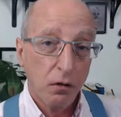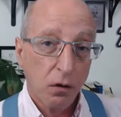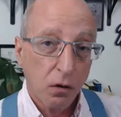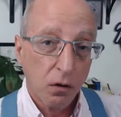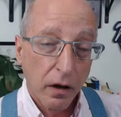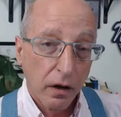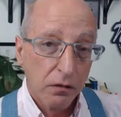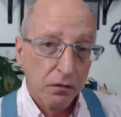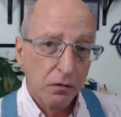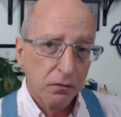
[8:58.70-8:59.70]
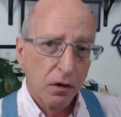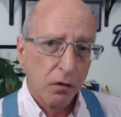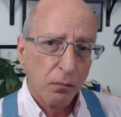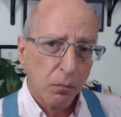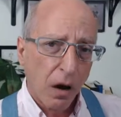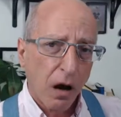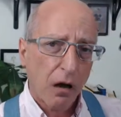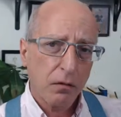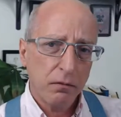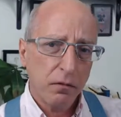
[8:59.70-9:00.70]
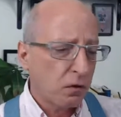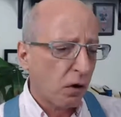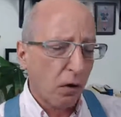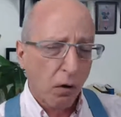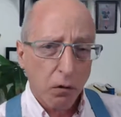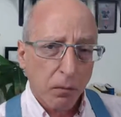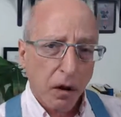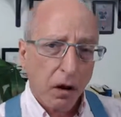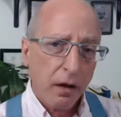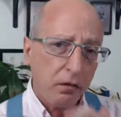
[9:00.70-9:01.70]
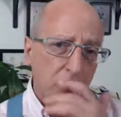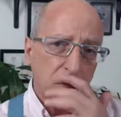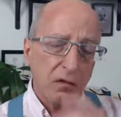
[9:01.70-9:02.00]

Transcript: all kinds of, coal mines,